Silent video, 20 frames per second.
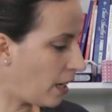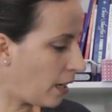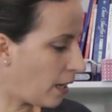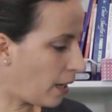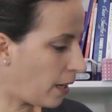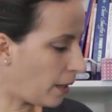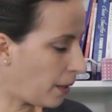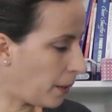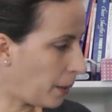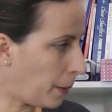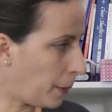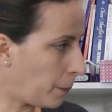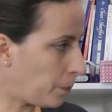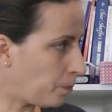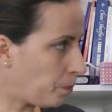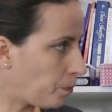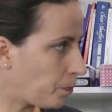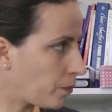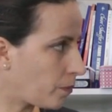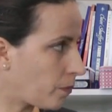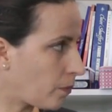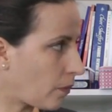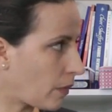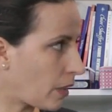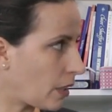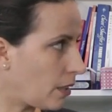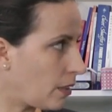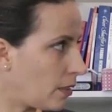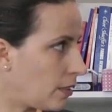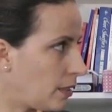
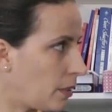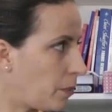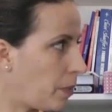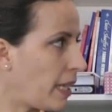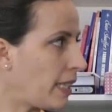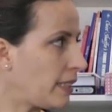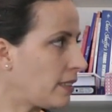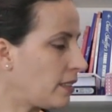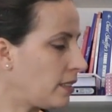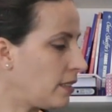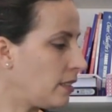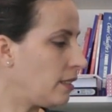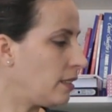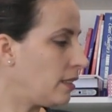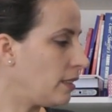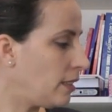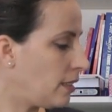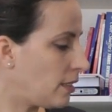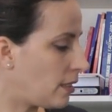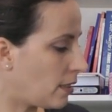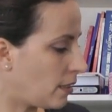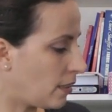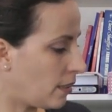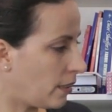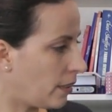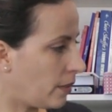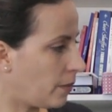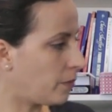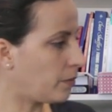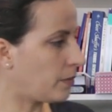The pattern is,
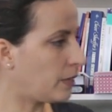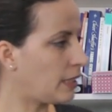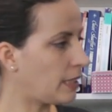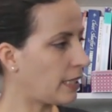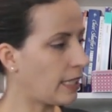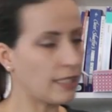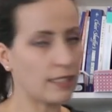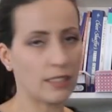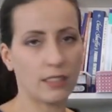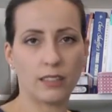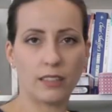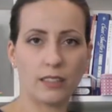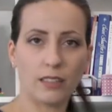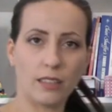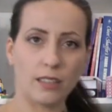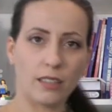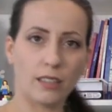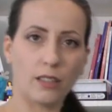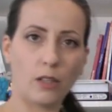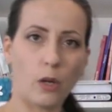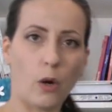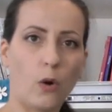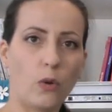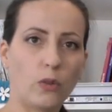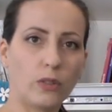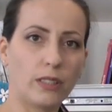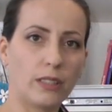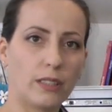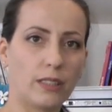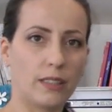it has
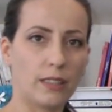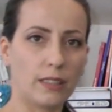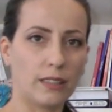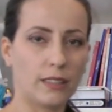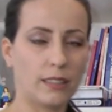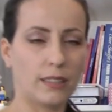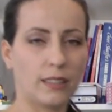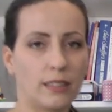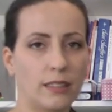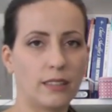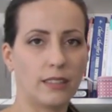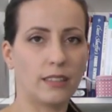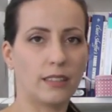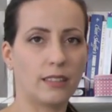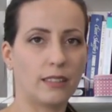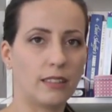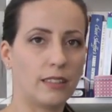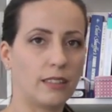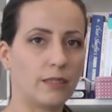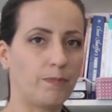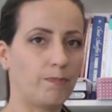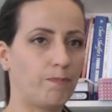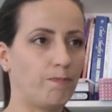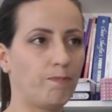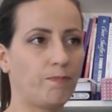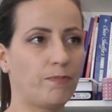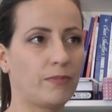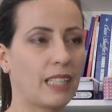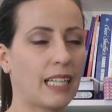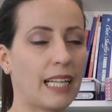all the
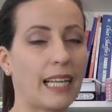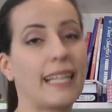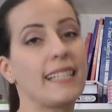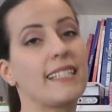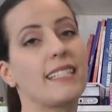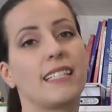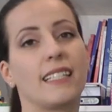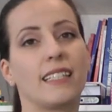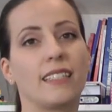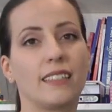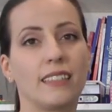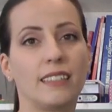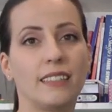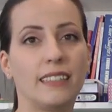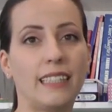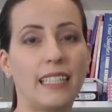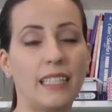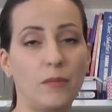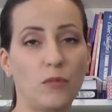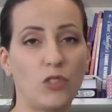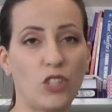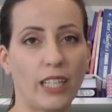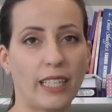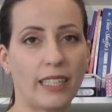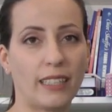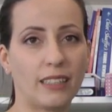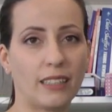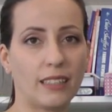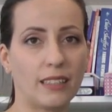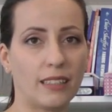classic denim
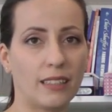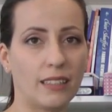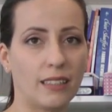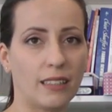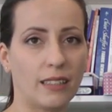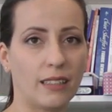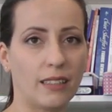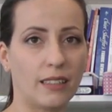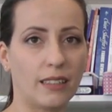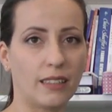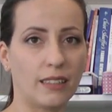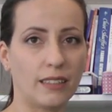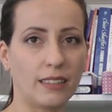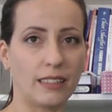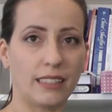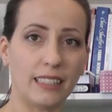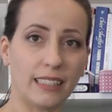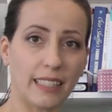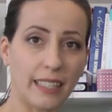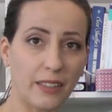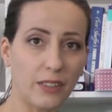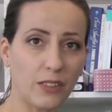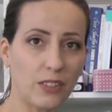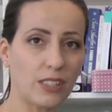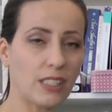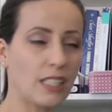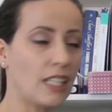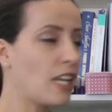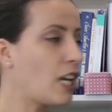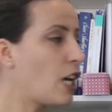jacket
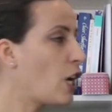details.